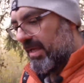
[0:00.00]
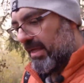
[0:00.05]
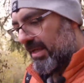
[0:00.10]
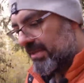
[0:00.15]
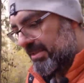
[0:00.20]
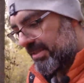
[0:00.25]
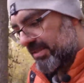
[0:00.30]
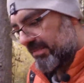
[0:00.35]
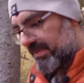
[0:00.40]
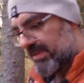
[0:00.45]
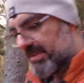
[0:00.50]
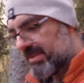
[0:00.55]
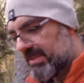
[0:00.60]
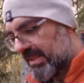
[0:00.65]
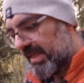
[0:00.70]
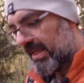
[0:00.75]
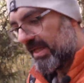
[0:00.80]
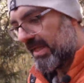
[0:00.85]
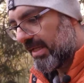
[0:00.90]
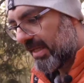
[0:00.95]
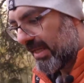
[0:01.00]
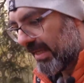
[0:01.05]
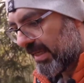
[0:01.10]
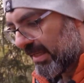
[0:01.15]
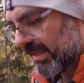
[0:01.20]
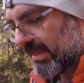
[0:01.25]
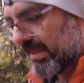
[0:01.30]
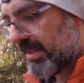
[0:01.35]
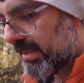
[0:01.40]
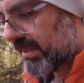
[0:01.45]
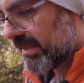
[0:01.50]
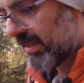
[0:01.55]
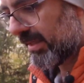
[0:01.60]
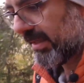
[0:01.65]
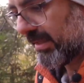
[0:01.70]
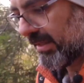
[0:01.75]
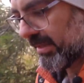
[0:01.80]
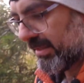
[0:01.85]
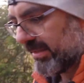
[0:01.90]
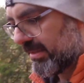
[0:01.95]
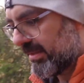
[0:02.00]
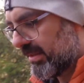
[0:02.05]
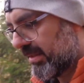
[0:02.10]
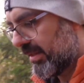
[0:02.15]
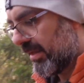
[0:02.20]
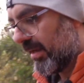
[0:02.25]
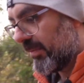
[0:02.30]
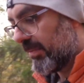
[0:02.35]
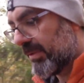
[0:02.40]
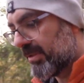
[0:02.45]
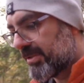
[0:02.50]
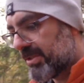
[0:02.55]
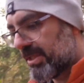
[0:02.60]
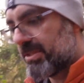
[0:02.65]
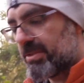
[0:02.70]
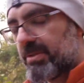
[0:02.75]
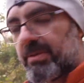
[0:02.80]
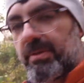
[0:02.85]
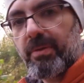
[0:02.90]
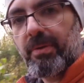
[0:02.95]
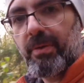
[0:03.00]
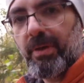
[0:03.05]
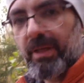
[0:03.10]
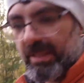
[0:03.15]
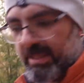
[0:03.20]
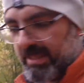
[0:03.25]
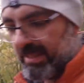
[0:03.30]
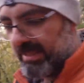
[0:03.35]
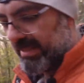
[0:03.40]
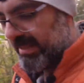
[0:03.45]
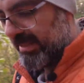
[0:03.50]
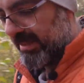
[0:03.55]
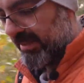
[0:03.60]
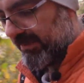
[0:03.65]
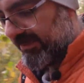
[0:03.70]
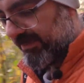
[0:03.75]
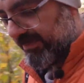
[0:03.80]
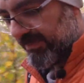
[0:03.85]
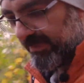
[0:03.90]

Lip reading: I just want to say, apologize to you if